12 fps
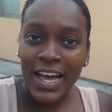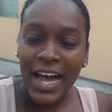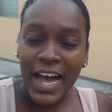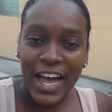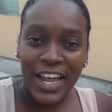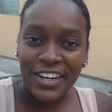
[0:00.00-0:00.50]

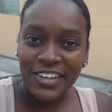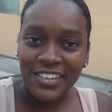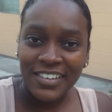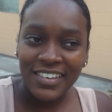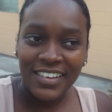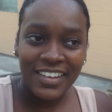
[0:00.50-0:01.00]
And
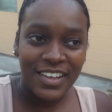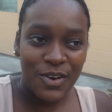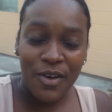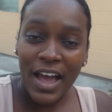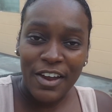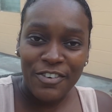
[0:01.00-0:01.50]
you
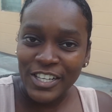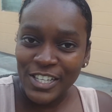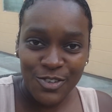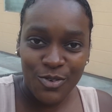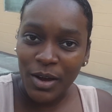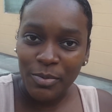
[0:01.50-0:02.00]
know, I
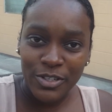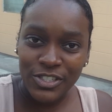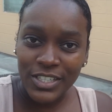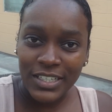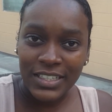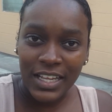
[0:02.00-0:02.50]
really do
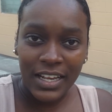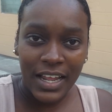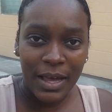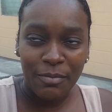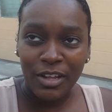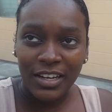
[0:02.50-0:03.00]
appreciate it.
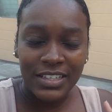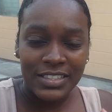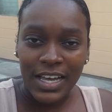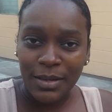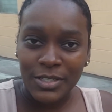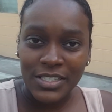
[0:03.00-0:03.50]
I'm not the
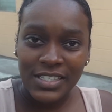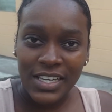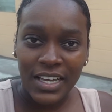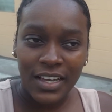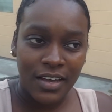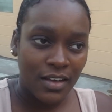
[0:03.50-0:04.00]
type to
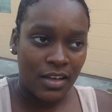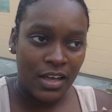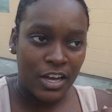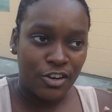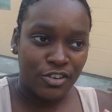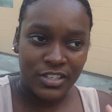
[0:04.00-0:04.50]
take
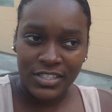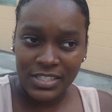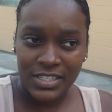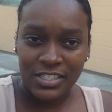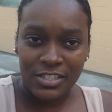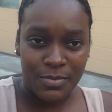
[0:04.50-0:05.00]

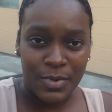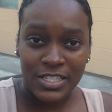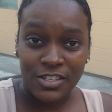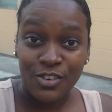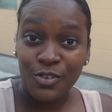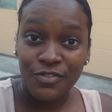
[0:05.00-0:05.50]
criticism
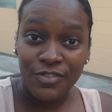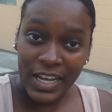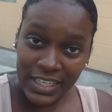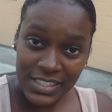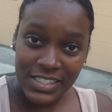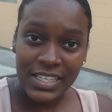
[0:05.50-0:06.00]
as an
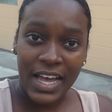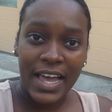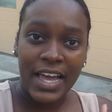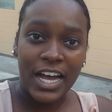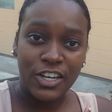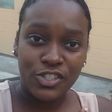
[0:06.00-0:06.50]
offense. I
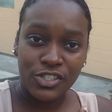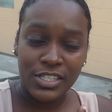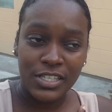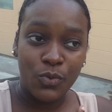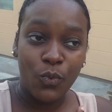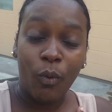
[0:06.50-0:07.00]

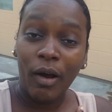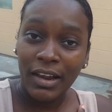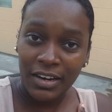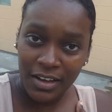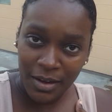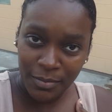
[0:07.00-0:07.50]
actually
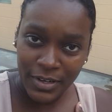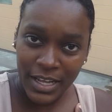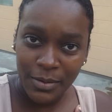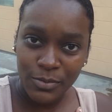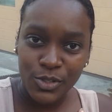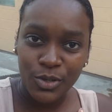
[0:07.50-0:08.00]
welcome
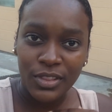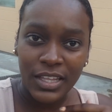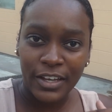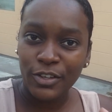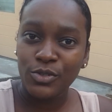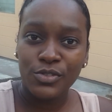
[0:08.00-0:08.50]
them. So
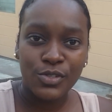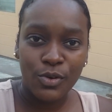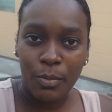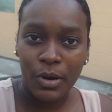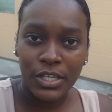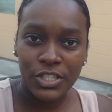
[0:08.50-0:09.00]
thank you so
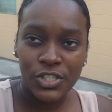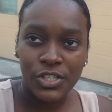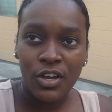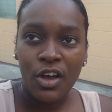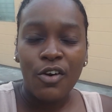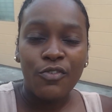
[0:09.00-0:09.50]
much
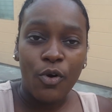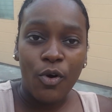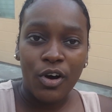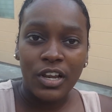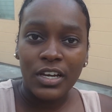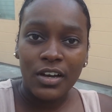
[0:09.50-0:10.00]
for
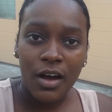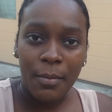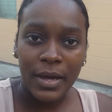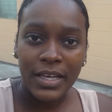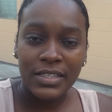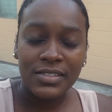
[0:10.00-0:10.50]
all your
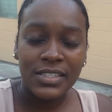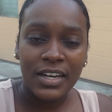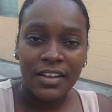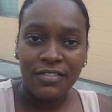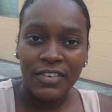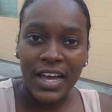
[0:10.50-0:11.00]
comments and
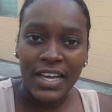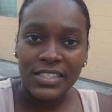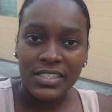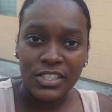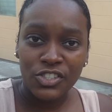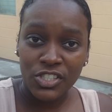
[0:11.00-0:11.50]

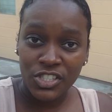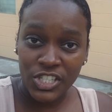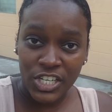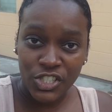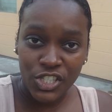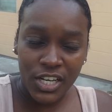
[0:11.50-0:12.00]
advice and
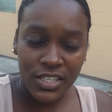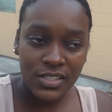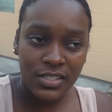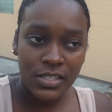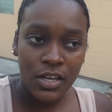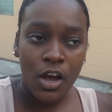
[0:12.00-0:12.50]

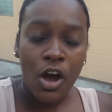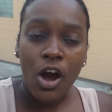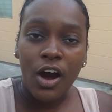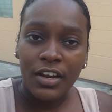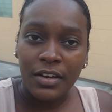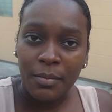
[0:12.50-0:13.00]
suggestions
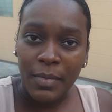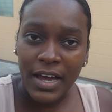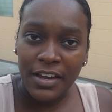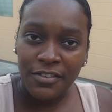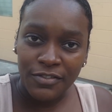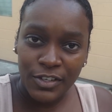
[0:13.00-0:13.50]
on
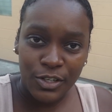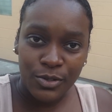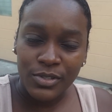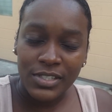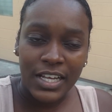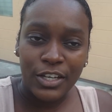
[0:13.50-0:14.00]
my
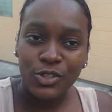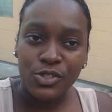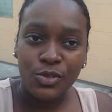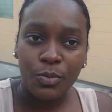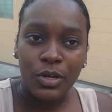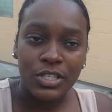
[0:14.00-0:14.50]
videos. Thank you
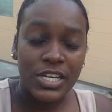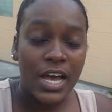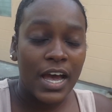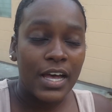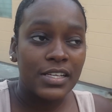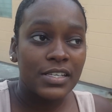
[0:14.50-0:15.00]
so much.
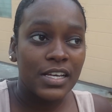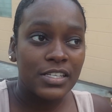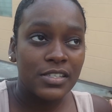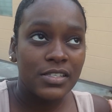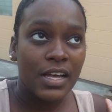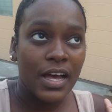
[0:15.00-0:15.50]

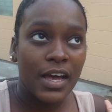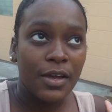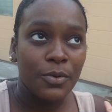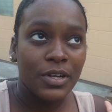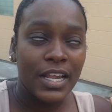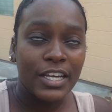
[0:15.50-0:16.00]
As I
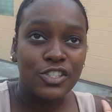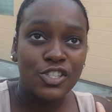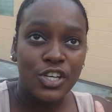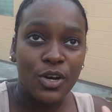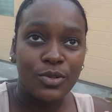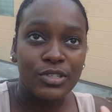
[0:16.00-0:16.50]
would like to
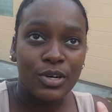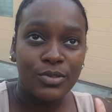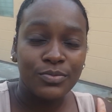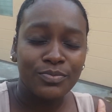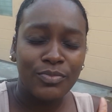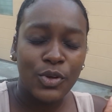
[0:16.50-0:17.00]
shout out,
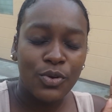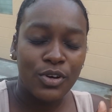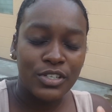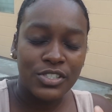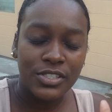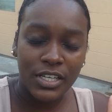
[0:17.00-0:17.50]
oh
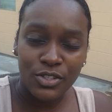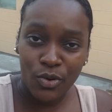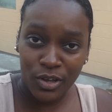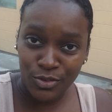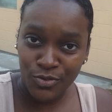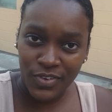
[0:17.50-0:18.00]
gosh, I'm
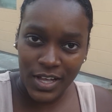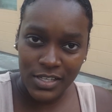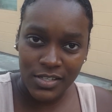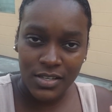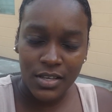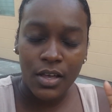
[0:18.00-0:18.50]
talking too
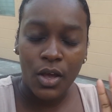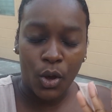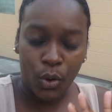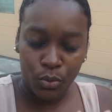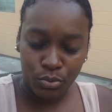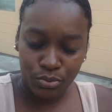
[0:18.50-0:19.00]
fast.
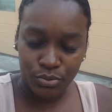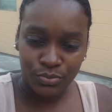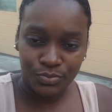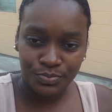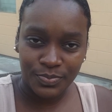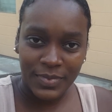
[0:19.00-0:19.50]

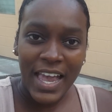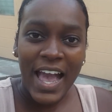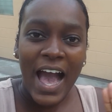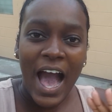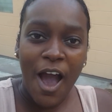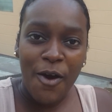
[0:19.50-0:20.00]

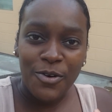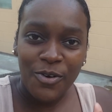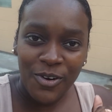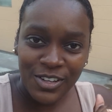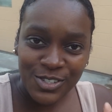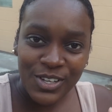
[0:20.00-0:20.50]
I would
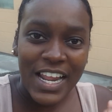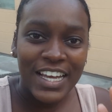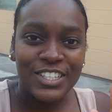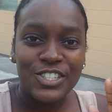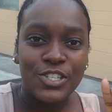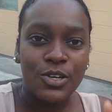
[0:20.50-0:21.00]
also
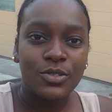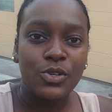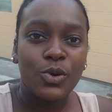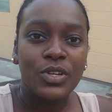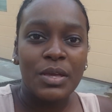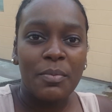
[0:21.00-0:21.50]
like to shout
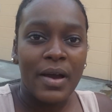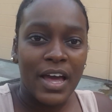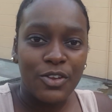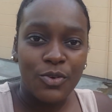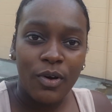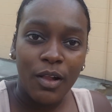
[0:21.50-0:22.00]
out
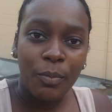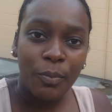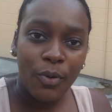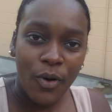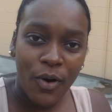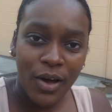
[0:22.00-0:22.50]
Emmanuel
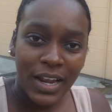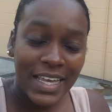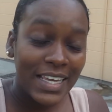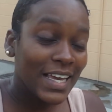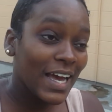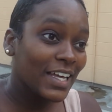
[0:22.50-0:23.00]
Paul.
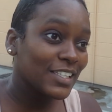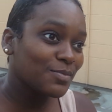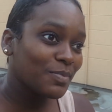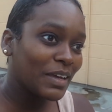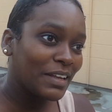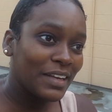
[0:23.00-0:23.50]
He has
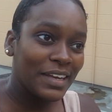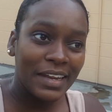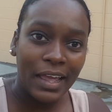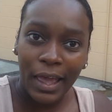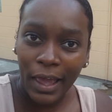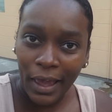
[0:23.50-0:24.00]
been
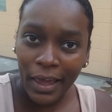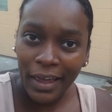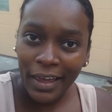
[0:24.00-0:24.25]
there.